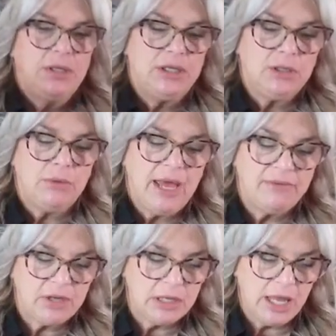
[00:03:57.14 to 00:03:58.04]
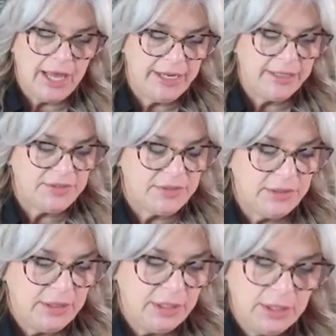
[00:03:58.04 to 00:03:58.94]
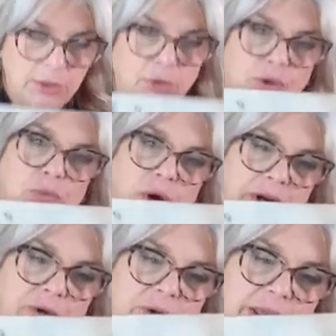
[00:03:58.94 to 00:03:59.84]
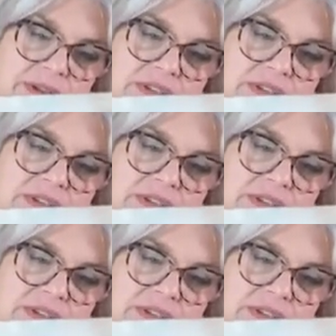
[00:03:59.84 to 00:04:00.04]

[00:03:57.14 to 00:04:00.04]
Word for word: you have a client who you want to create